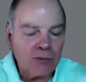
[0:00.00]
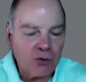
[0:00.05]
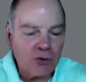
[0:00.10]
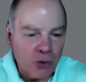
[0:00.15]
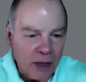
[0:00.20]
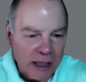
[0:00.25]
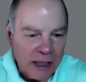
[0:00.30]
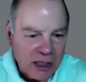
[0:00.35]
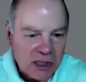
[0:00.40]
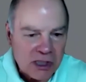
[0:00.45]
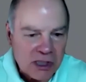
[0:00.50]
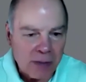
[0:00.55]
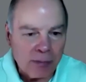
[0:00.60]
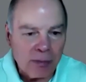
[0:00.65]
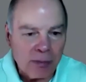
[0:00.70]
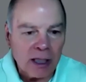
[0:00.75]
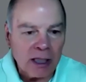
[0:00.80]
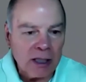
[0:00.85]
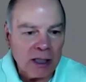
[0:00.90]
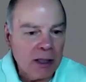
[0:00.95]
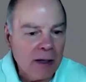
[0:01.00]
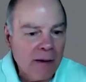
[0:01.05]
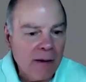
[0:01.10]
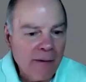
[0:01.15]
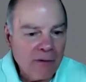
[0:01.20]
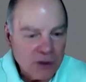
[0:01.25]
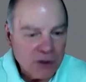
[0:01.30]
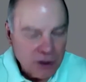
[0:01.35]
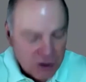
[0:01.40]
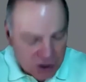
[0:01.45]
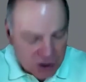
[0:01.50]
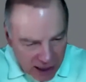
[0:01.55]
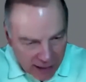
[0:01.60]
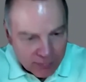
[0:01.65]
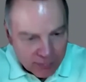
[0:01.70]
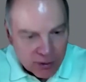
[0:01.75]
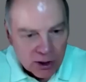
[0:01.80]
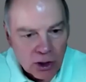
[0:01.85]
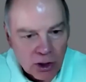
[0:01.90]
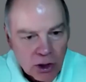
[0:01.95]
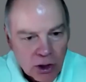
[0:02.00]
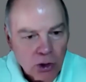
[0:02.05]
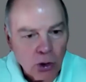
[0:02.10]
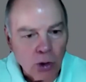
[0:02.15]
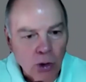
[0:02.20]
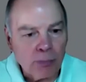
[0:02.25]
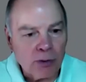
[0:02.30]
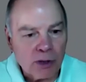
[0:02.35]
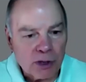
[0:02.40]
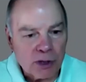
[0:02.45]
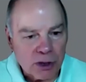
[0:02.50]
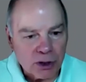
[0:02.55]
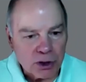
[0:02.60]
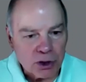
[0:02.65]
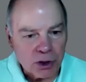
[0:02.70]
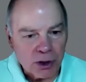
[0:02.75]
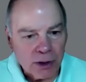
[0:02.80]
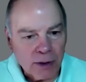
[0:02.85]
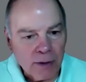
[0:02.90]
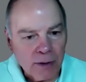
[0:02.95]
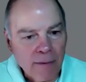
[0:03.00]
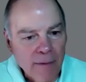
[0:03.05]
trained somebody to step into your position.